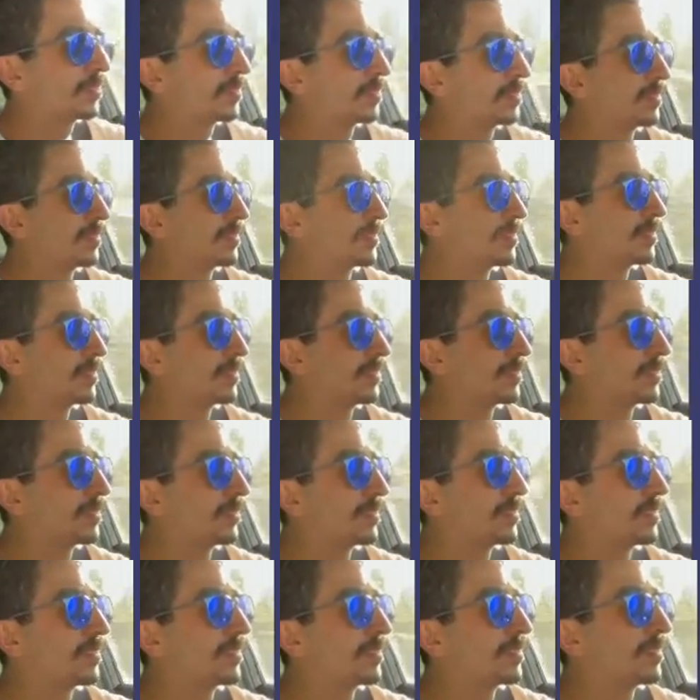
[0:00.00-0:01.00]
is not a
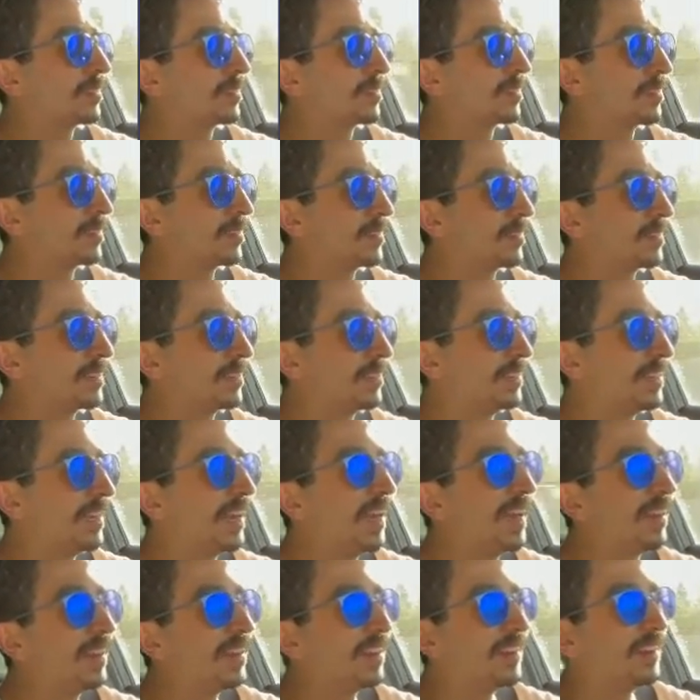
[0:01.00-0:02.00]
sequel, but
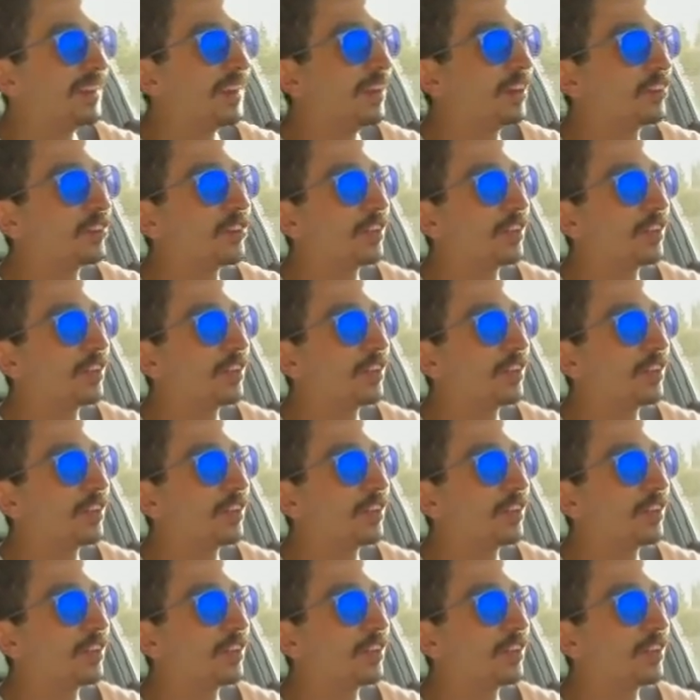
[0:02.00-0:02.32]
basically